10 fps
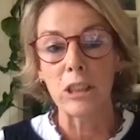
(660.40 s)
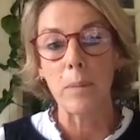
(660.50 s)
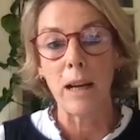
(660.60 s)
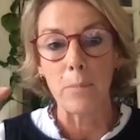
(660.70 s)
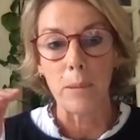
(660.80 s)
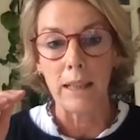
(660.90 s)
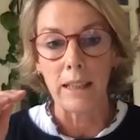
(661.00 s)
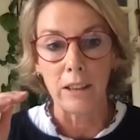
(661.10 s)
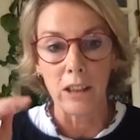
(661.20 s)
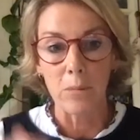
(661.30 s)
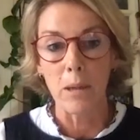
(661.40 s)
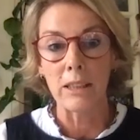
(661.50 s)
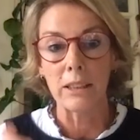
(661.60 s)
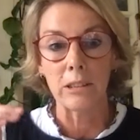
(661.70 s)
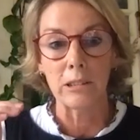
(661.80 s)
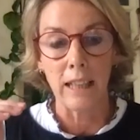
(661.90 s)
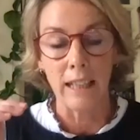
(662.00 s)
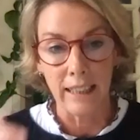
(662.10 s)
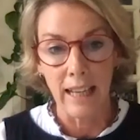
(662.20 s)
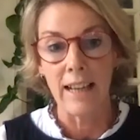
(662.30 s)
about being commercial
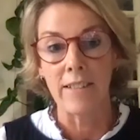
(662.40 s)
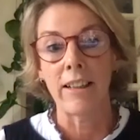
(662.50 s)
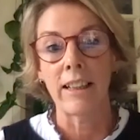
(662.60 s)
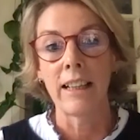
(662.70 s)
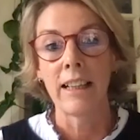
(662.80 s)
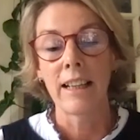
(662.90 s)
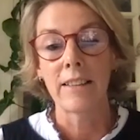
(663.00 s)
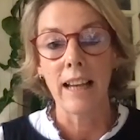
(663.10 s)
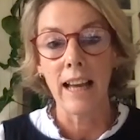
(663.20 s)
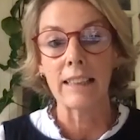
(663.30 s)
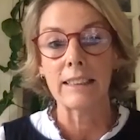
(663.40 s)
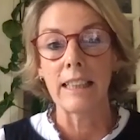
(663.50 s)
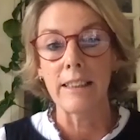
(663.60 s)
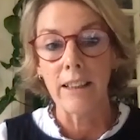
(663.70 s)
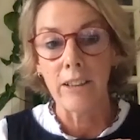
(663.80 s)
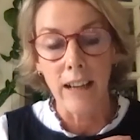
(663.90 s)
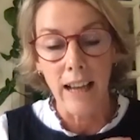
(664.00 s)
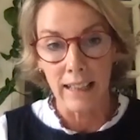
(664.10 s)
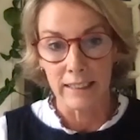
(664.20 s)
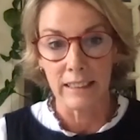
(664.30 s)
and caring, and that actually they are
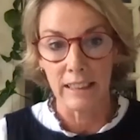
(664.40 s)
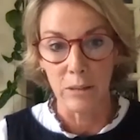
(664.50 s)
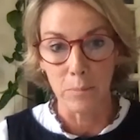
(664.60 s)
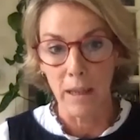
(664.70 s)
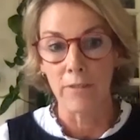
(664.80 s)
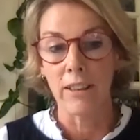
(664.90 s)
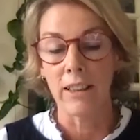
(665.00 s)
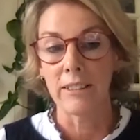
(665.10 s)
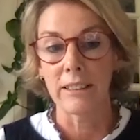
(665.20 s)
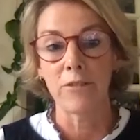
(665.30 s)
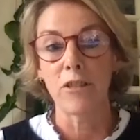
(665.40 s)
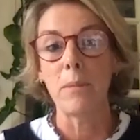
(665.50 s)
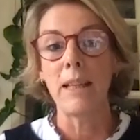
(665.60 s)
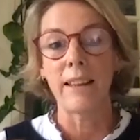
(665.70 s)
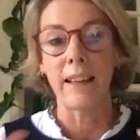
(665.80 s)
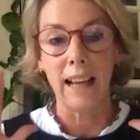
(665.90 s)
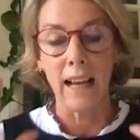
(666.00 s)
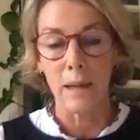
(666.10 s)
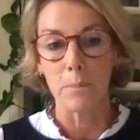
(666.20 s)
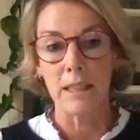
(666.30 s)
excellent bedfellows. And for me, that
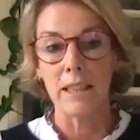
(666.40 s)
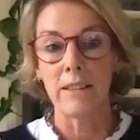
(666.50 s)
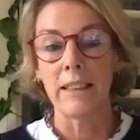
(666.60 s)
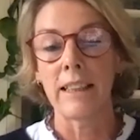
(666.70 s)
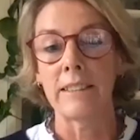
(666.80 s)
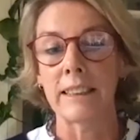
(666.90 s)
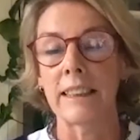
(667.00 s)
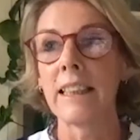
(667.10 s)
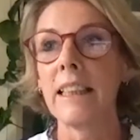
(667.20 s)
absolutely nails it.